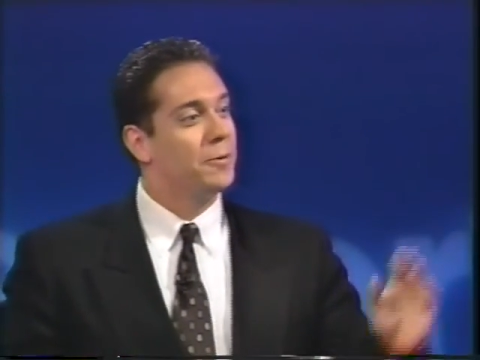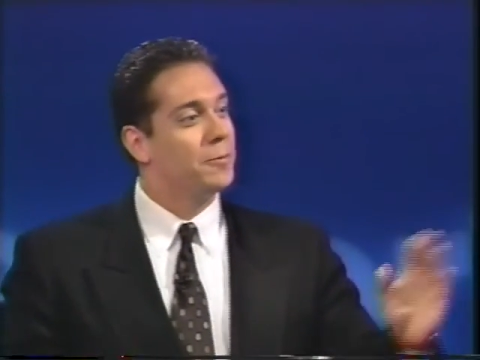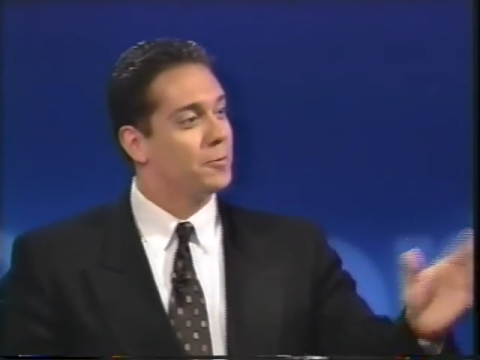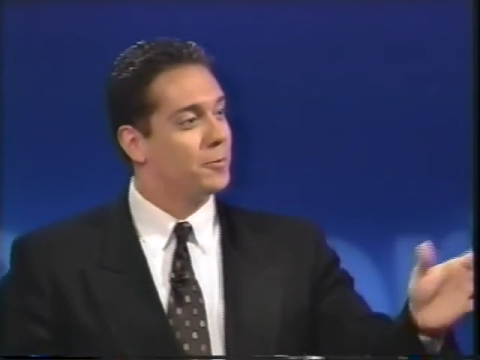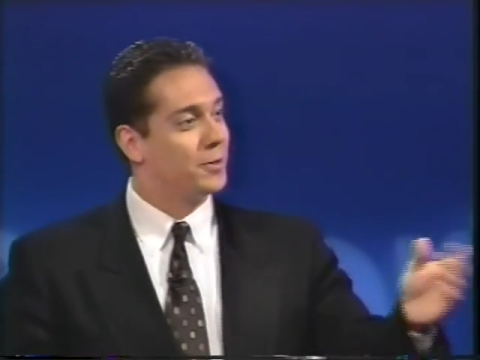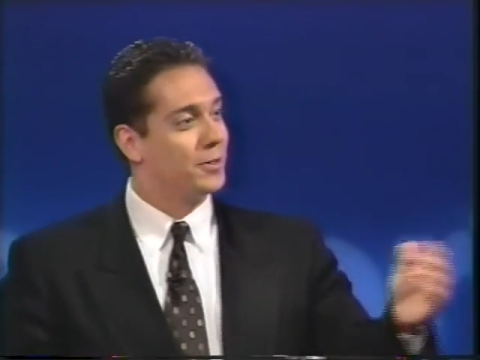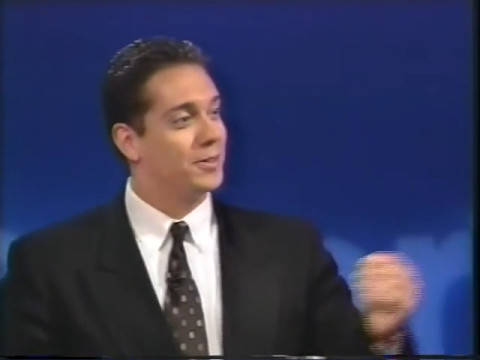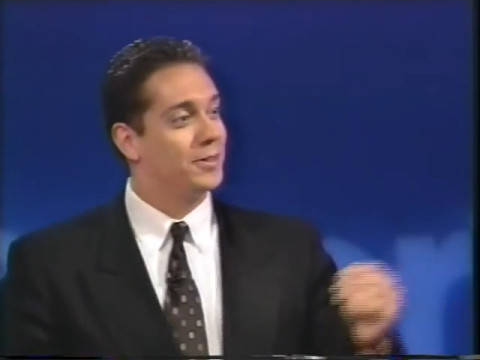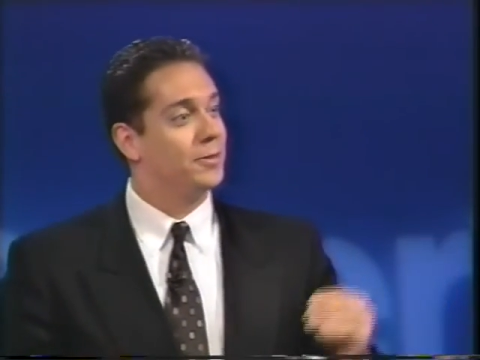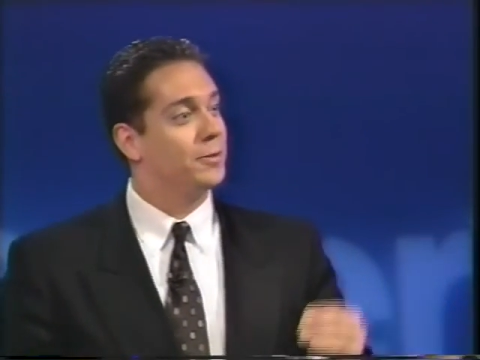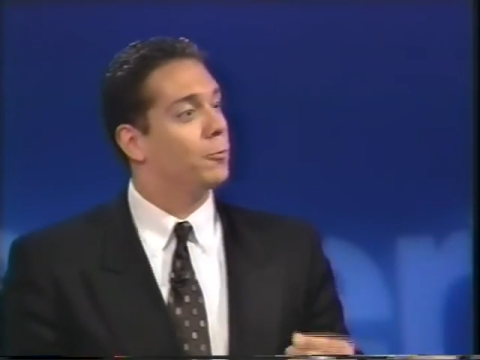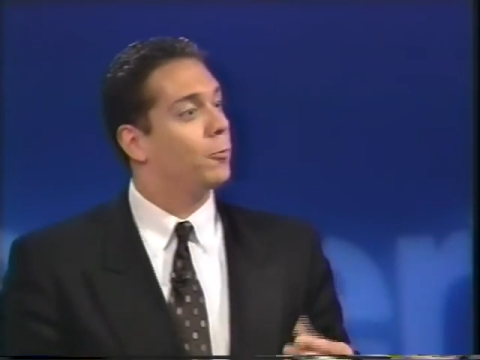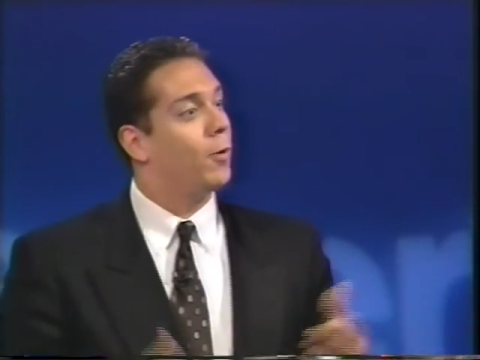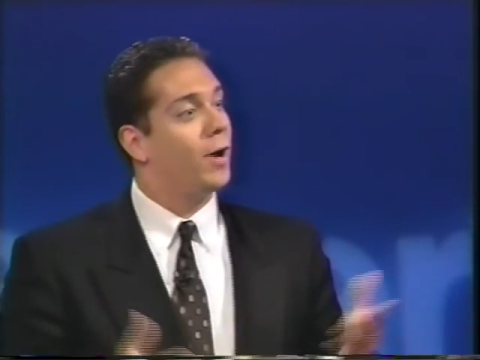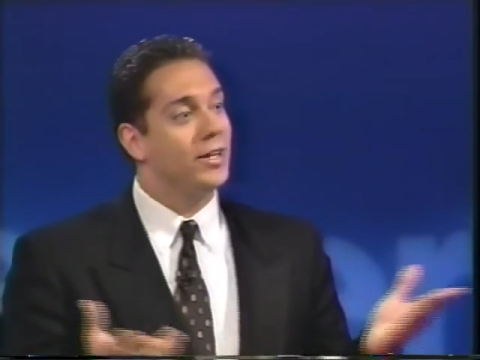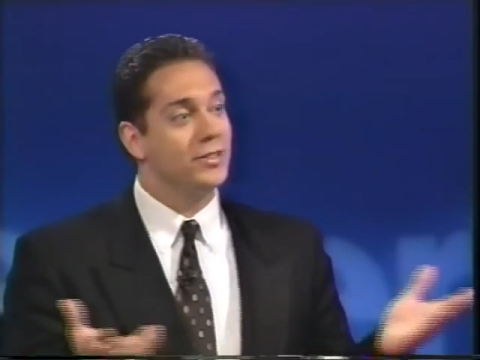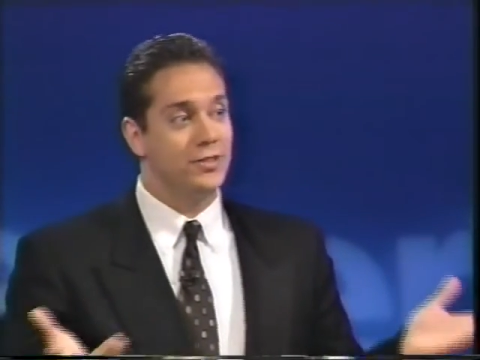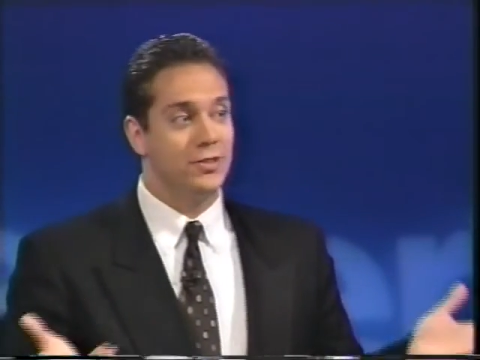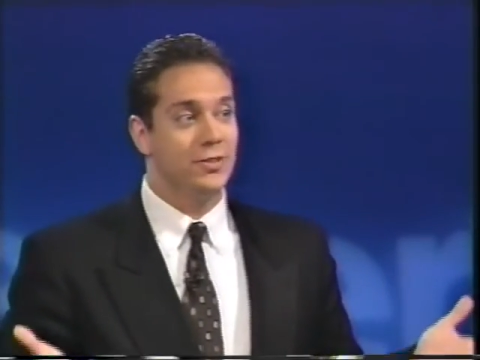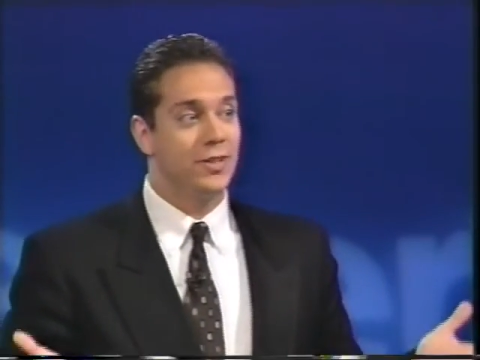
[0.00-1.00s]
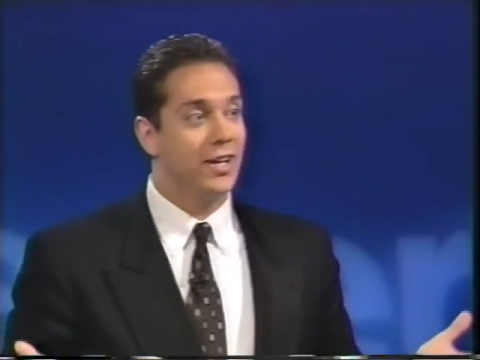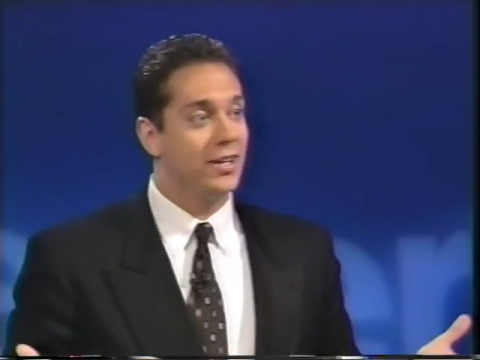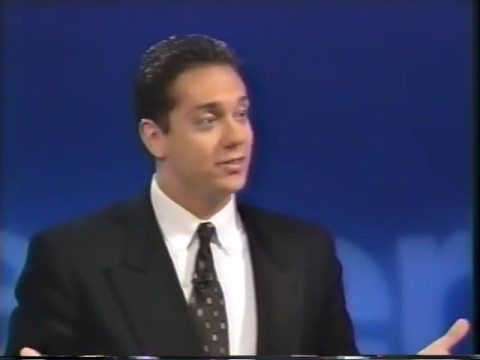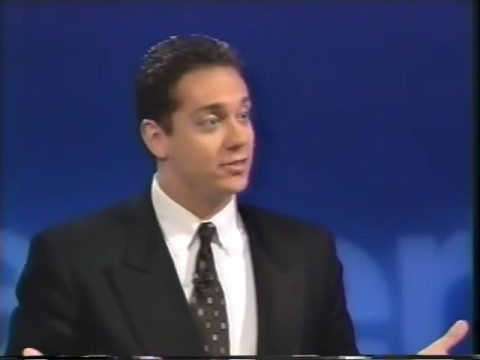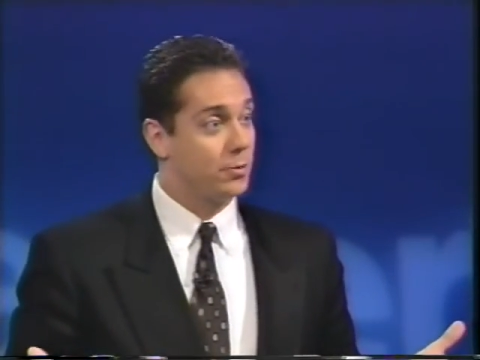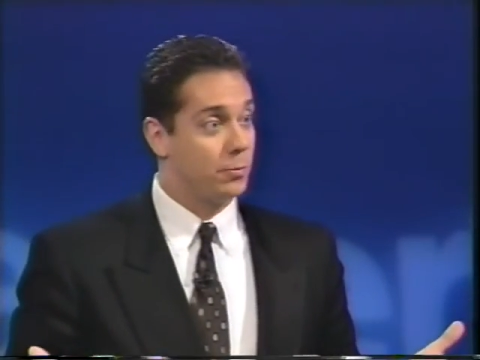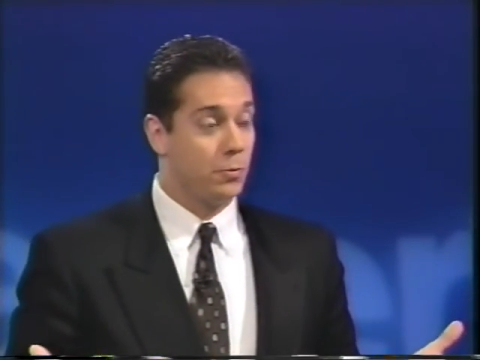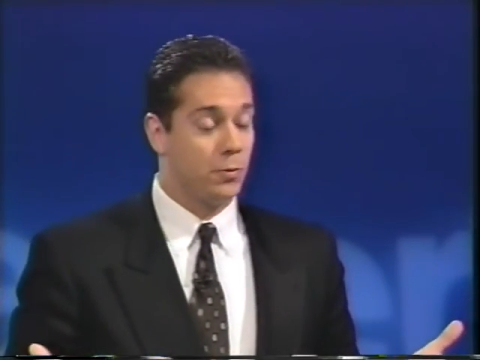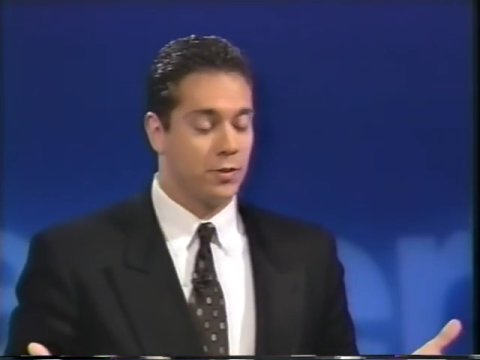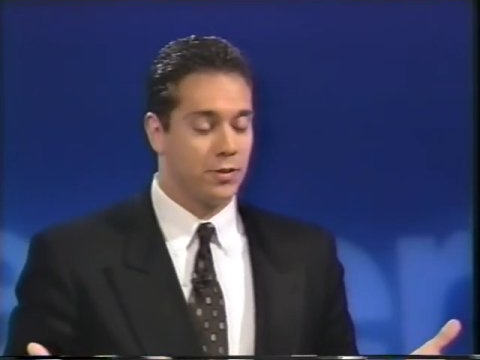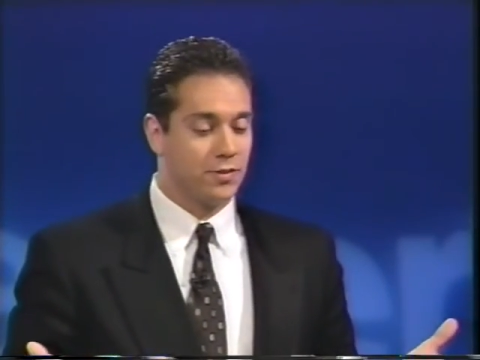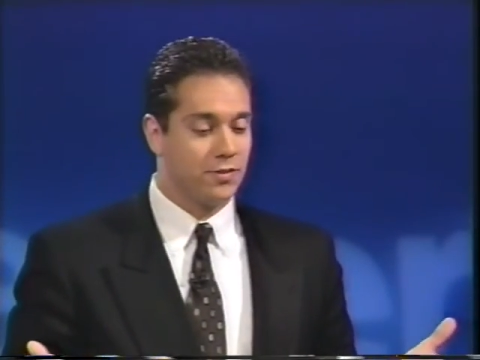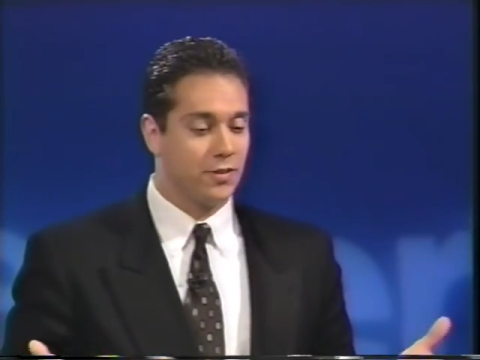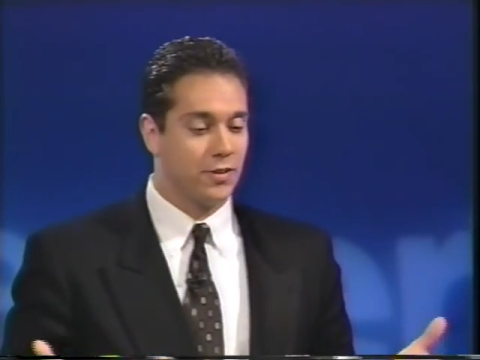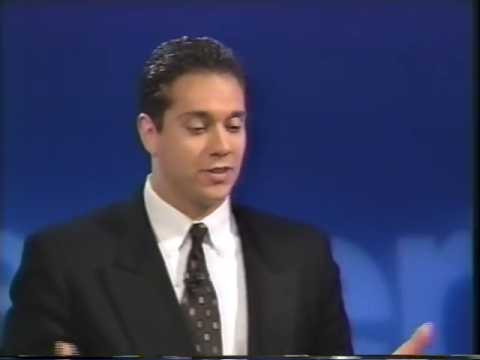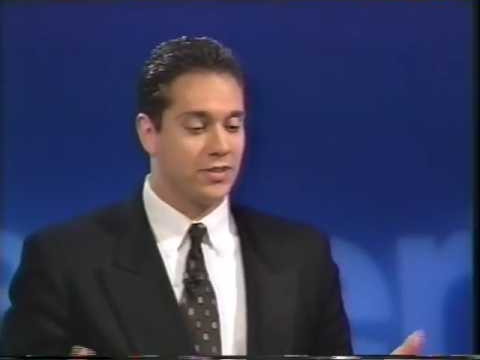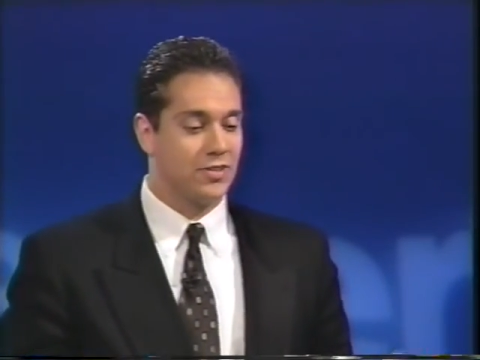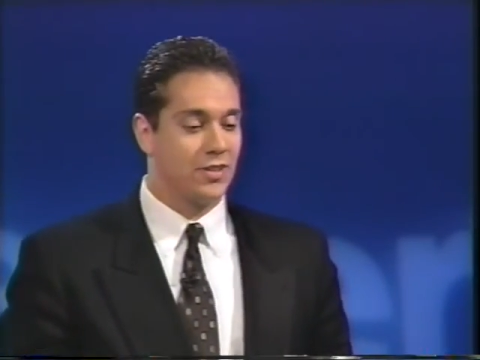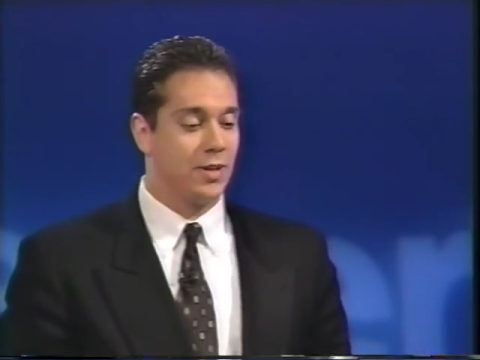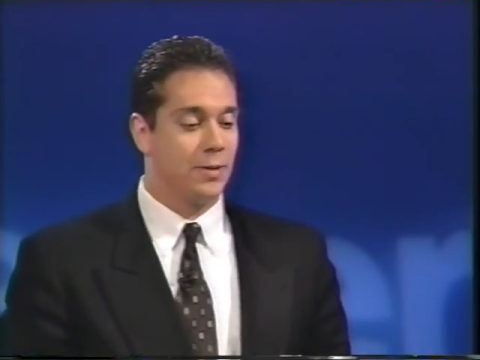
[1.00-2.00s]
where Y two K is a
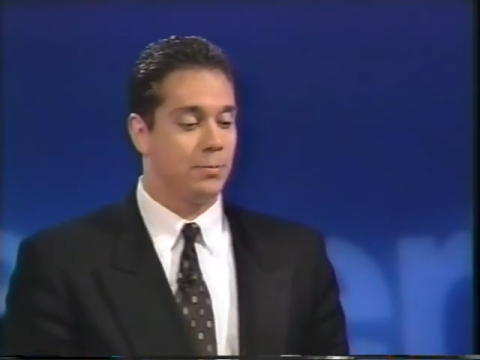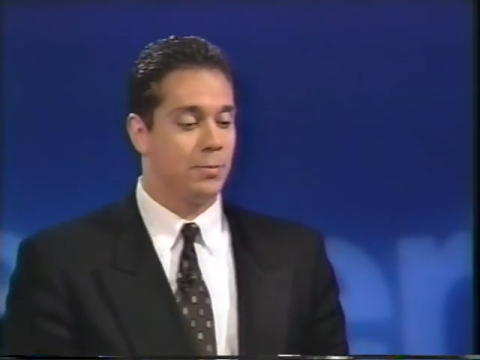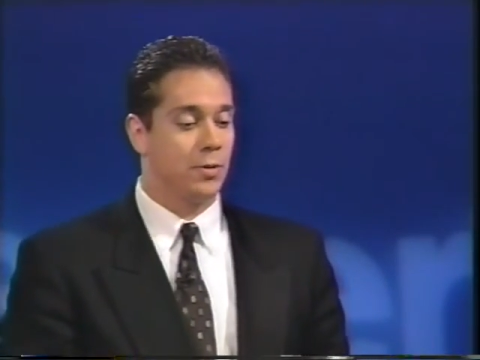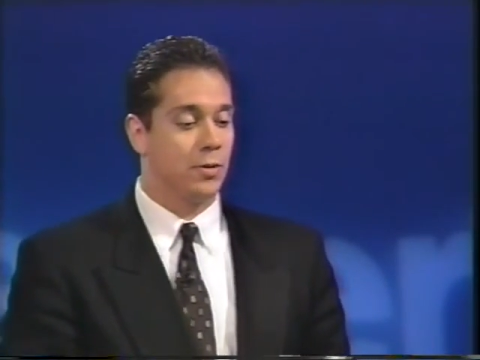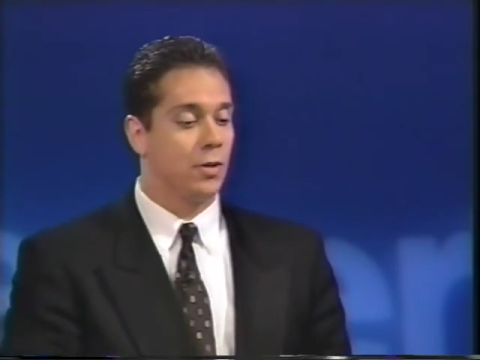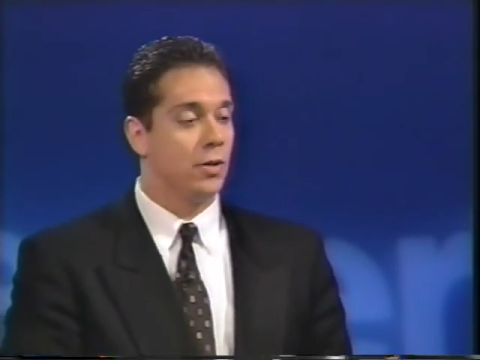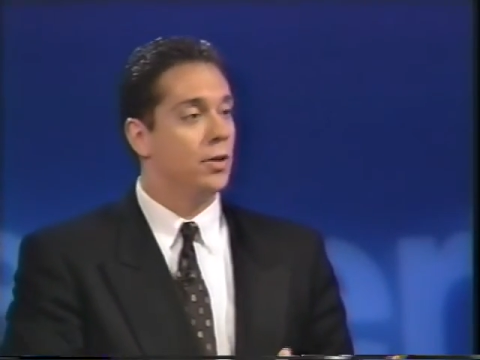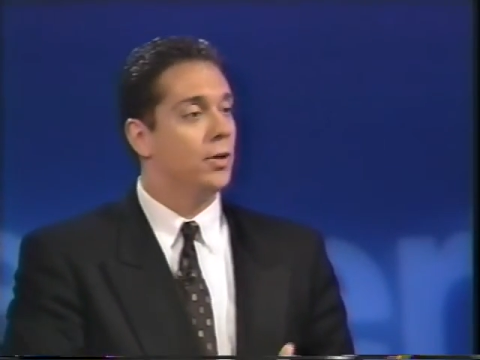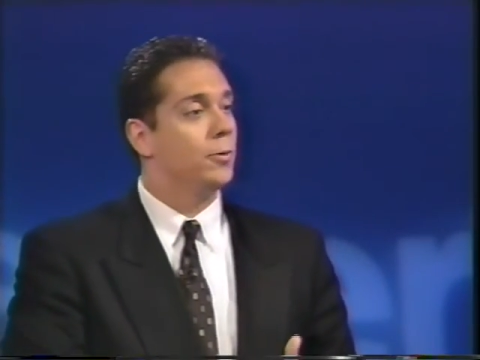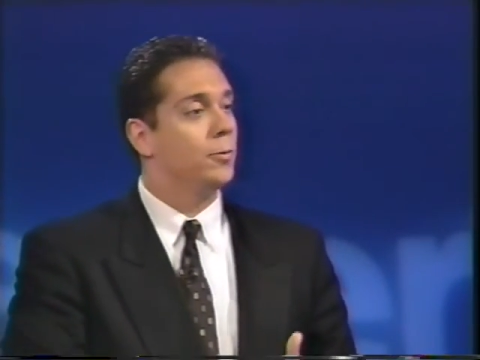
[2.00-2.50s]
wonderful example,